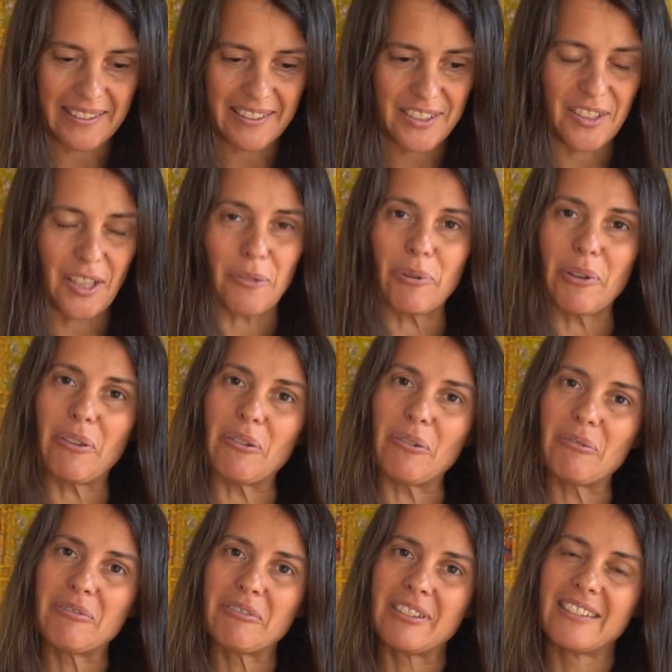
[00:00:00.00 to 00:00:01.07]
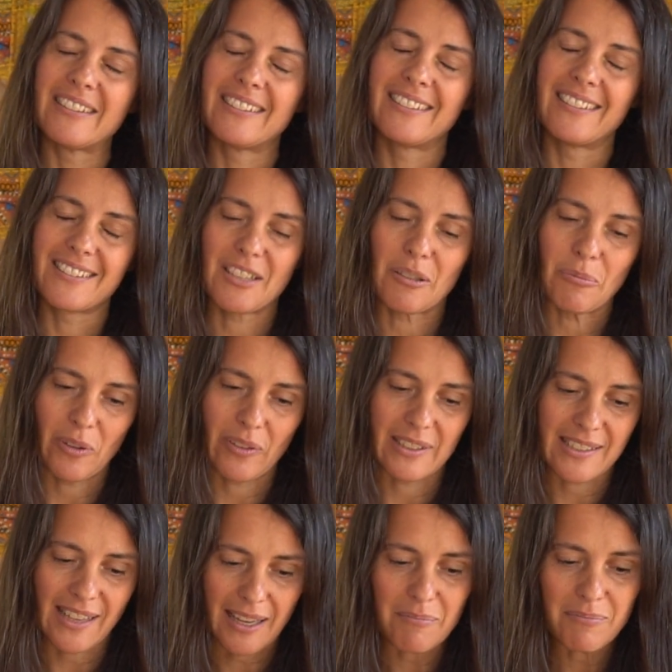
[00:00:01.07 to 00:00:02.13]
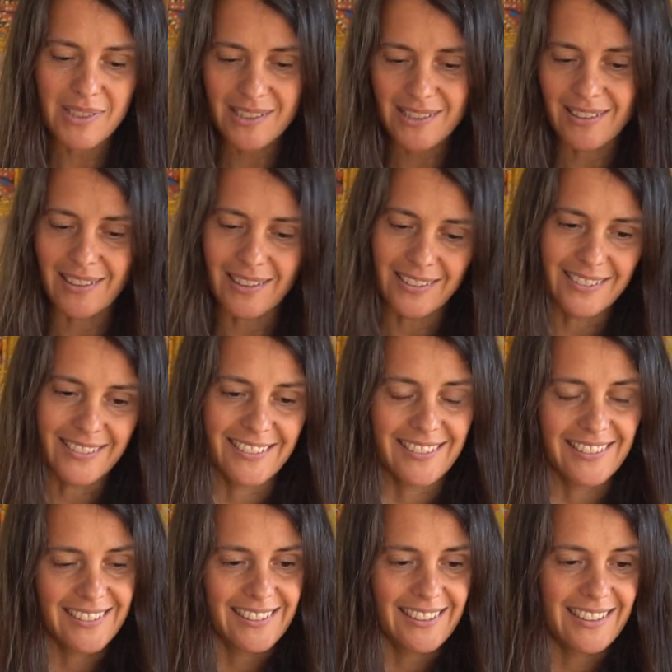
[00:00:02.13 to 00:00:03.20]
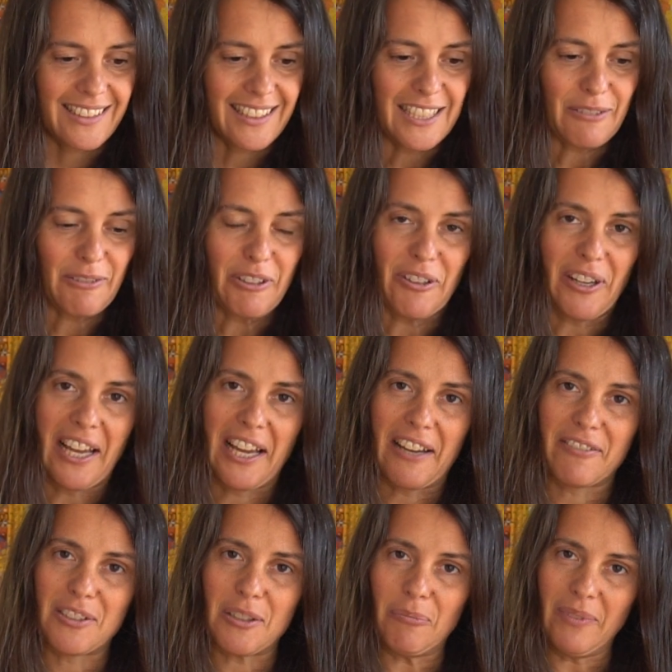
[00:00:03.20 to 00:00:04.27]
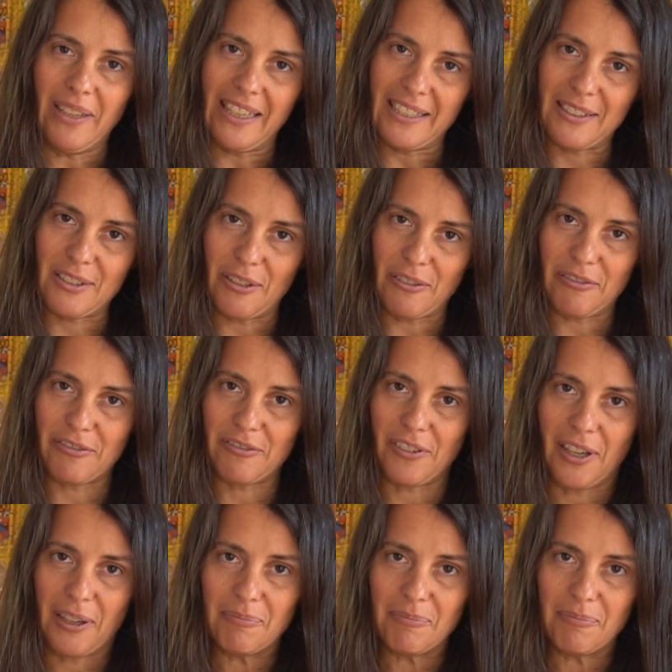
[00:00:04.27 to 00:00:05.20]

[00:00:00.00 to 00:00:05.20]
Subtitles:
share with you some other times, since we're gonna have some days of